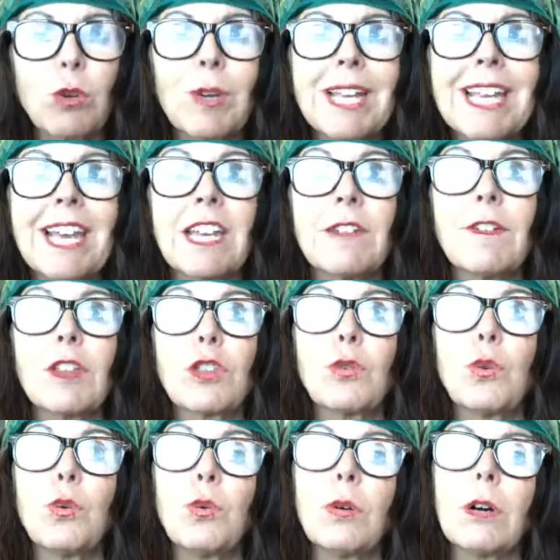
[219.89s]
You can get rid of it
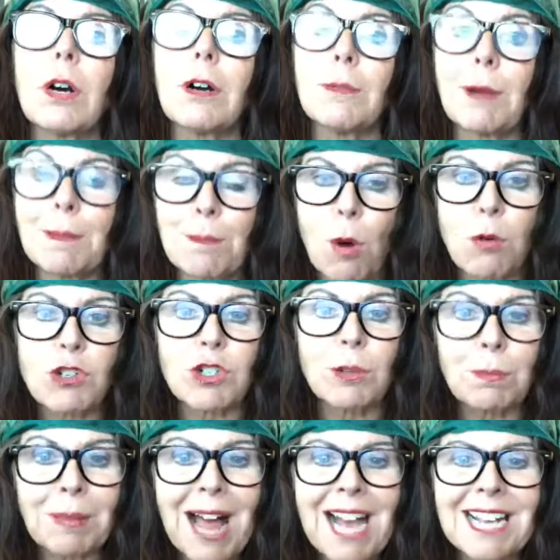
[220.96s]
through
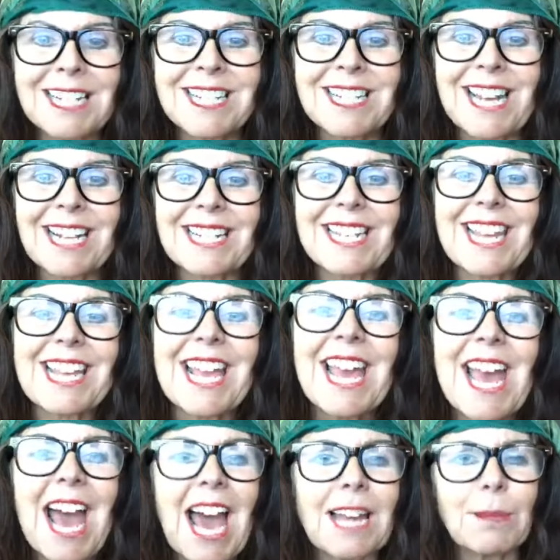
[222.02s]
emotional blockage technique.
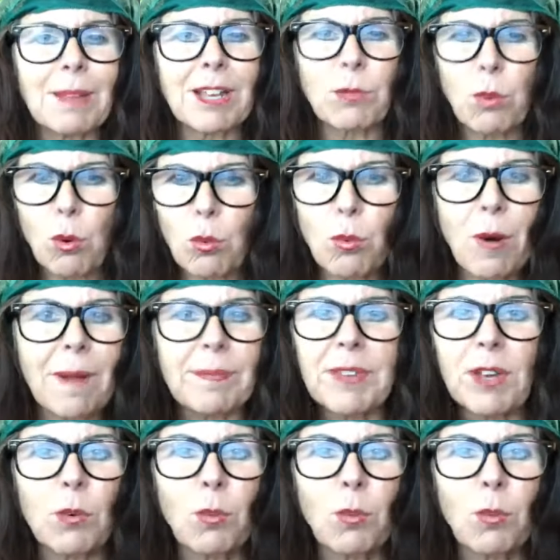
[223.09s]
And I'm like, well, what